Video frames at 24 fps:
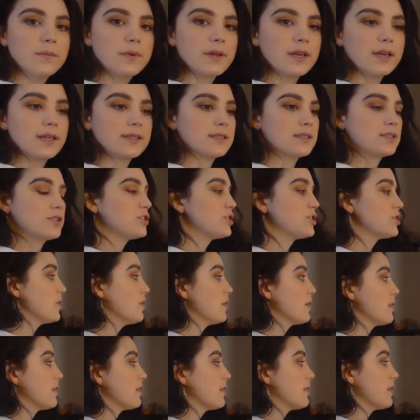Because it's
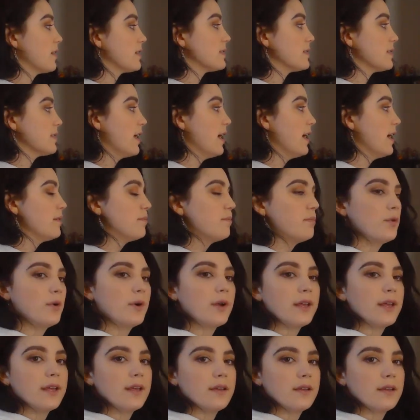showing that there's an
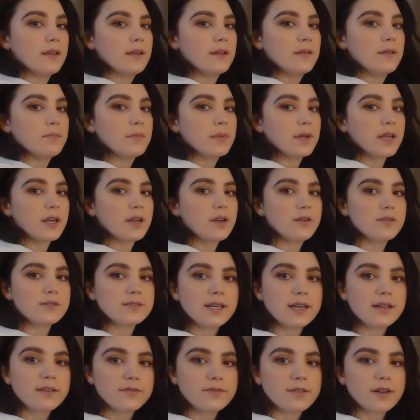endpoint, but it
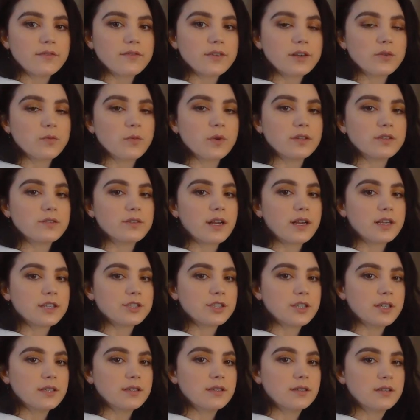goes on forever in one
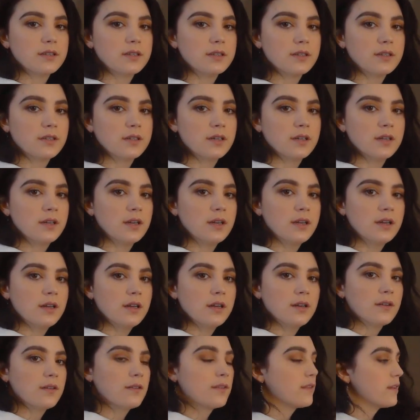direction.
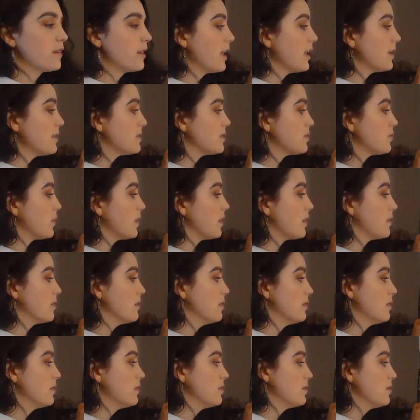The next
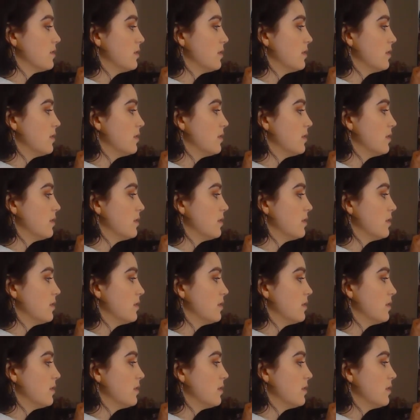one